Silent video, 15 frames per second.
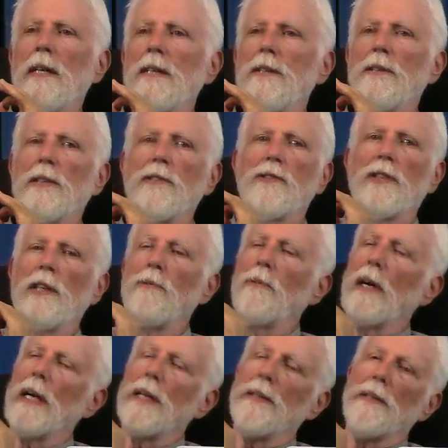you can see
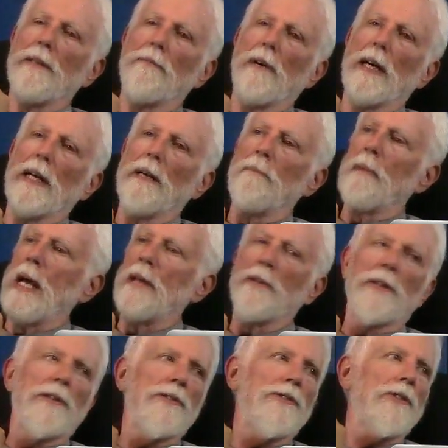why
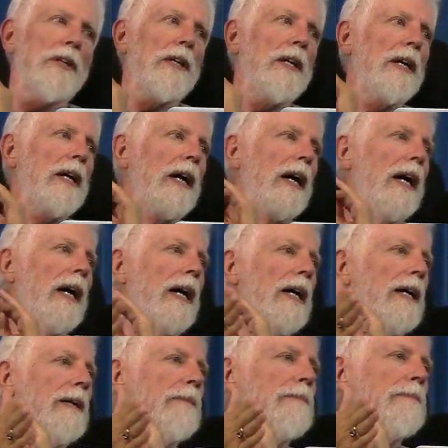Mathers
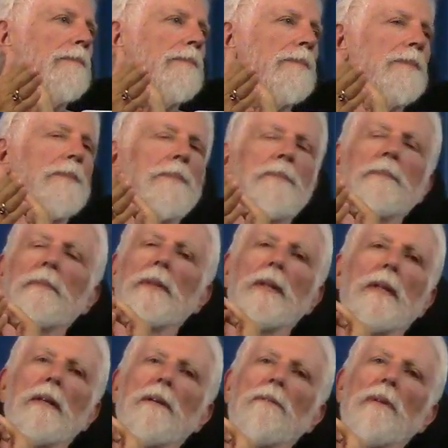
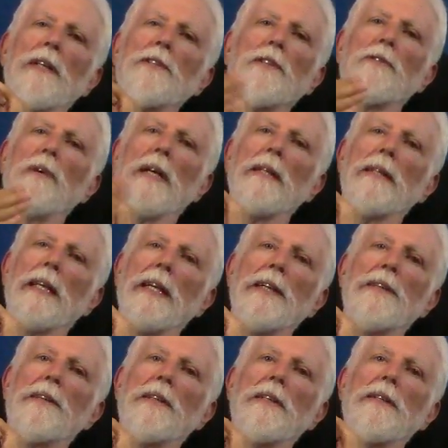went to great
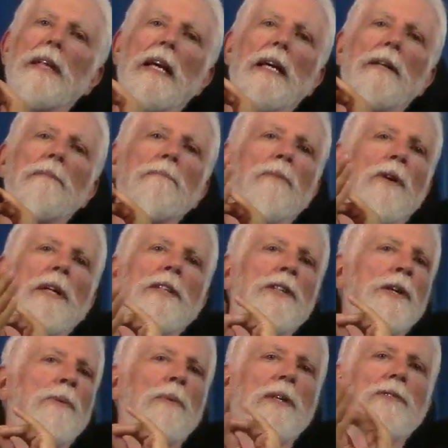length, and
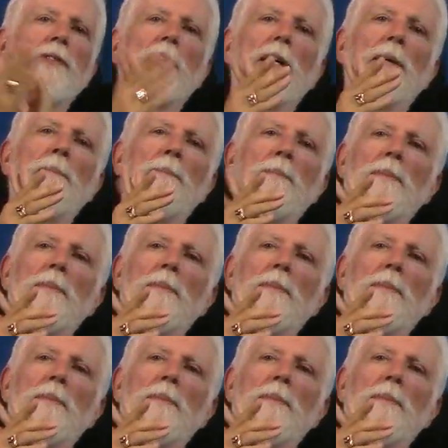Moigne was an